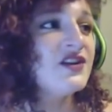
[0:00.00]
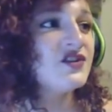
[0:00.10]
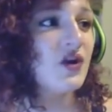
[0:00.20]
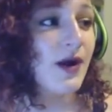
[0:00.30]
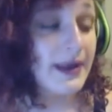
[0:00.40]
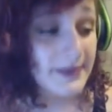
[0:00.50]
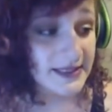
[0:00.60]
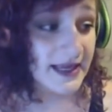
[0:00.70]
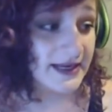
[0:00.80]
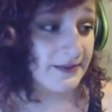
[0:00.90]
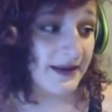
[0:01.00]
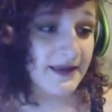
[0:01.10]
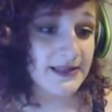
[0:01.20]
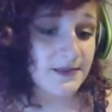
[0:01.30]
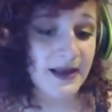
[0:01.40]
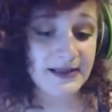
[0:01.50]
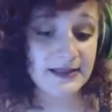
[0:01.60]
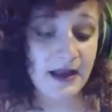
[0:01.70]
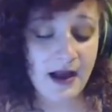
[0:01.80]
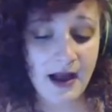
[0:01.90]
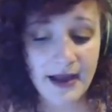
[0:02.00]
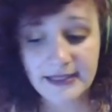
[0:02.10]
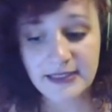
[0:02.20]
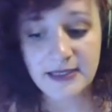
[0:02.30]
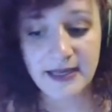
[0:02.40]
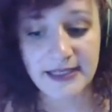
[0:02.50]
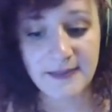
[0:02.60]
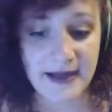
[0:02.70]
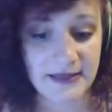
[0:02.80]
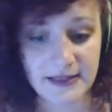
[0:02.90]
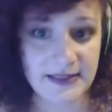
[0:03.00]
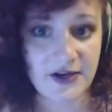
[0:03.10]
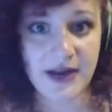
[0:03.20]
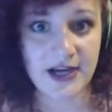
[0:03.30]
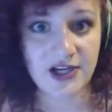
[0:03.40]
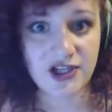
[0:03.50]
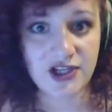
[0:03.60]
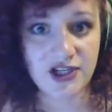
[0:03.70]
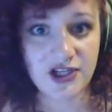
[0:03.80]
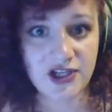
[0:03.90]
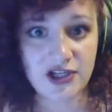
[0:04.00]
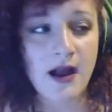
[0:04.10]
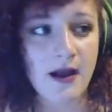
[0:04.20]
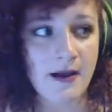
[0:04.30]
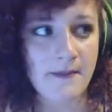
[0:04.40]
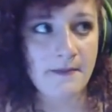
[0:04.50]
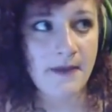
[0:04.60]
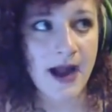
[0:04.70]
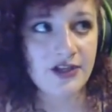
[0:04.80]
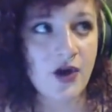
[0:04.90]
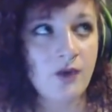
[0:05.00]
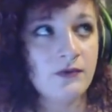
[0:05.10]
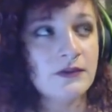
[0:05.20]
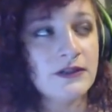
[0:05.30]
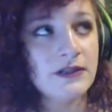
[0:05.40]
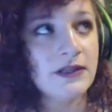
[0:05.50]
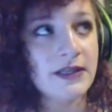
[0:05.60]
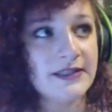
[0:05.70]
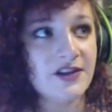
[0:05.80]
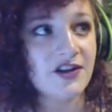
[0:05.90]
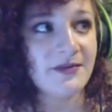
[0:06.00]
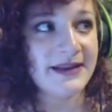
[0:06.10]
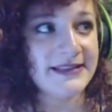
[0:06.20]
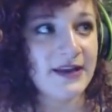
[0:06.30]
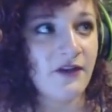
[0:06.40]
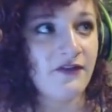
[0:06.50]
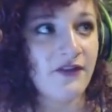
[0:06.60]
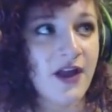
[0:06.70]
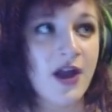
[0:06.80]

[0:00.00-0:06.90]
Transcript: so i am excited by this because i didn't expect this interaction to occur um, i don't consider myself